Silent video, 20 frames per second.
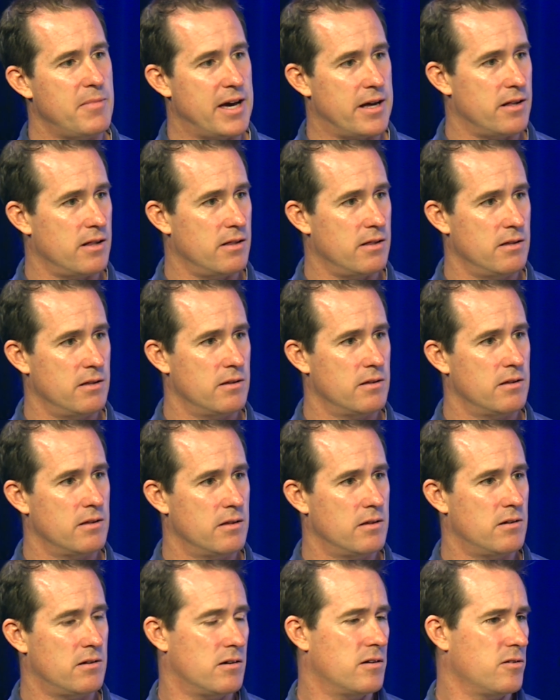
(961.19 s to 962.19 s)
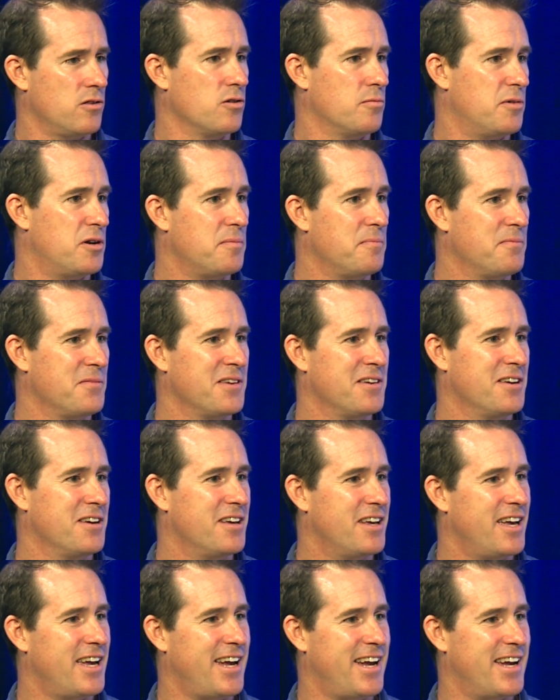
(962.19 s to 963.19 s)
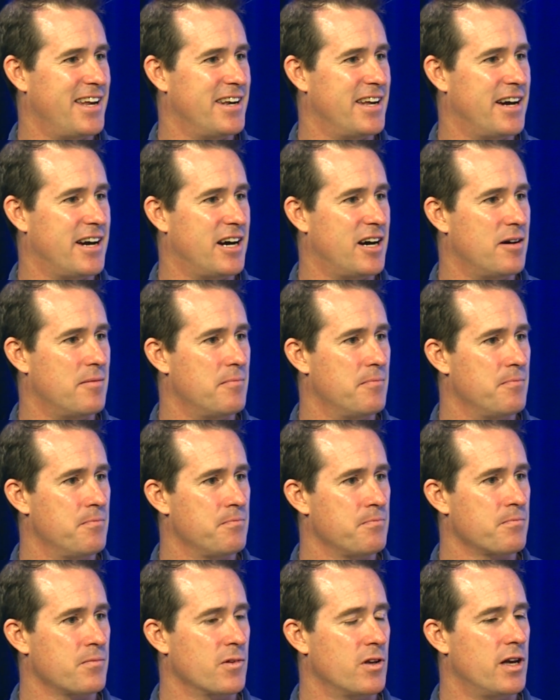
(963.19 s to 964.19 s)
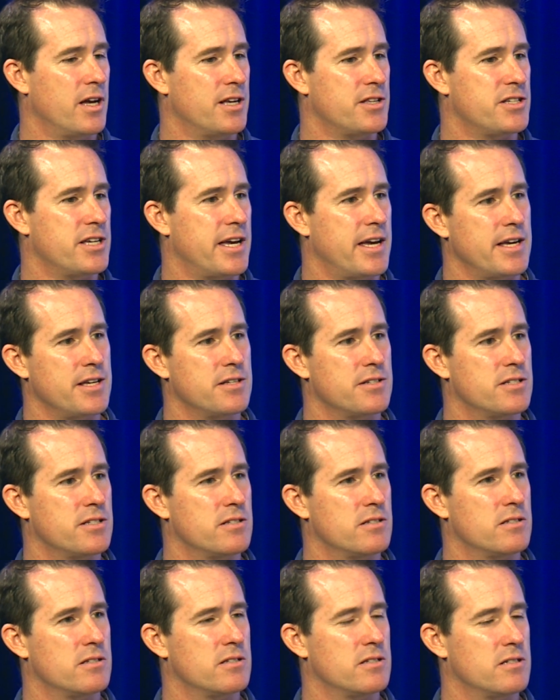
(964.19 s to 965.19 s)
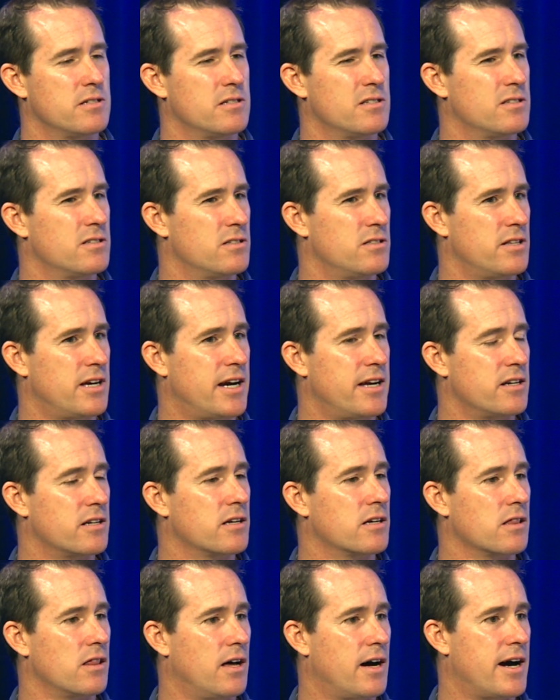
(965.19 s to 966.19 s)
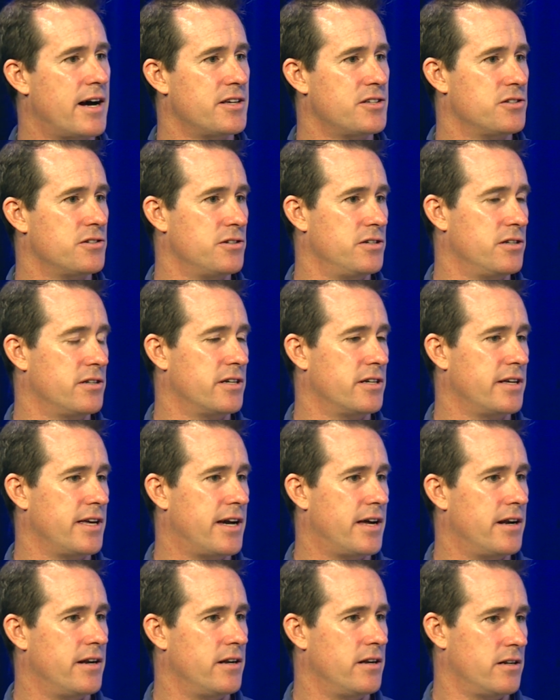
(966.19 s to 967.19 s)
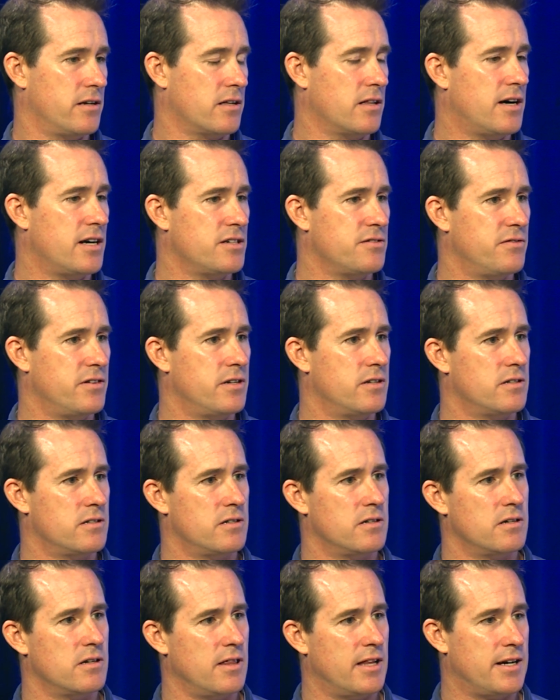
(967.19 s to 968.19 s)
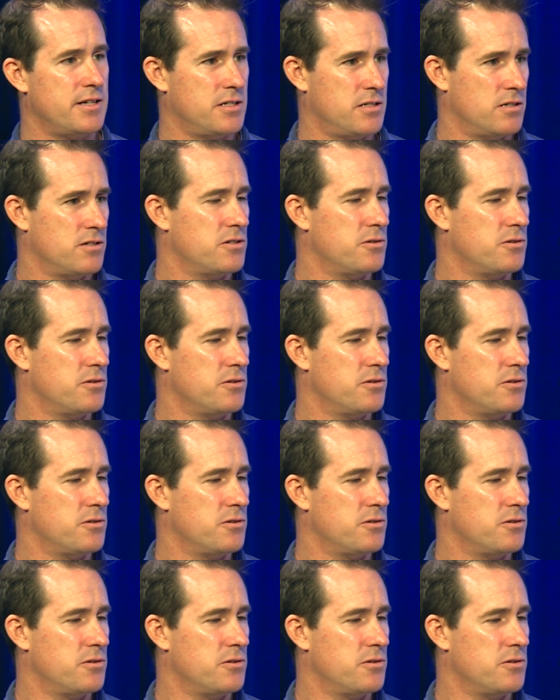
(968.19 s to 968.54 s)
metal or aluminum, and it's not gloss, so you can get it in a gloss finish or a luster.